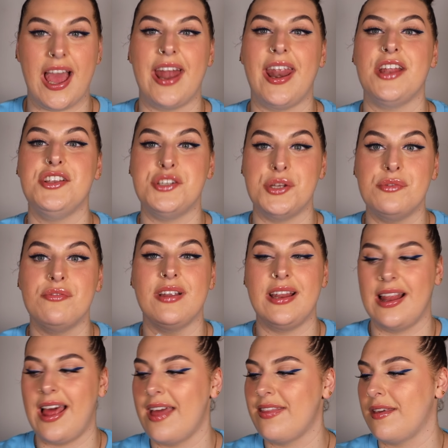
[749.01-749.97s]
and I do
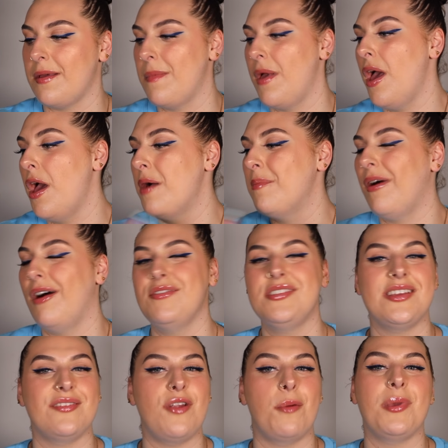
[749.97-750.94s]
really like them, but
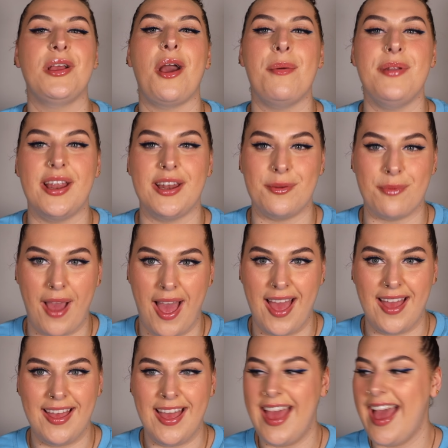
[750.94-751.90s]
obviously I've not been going anywhere.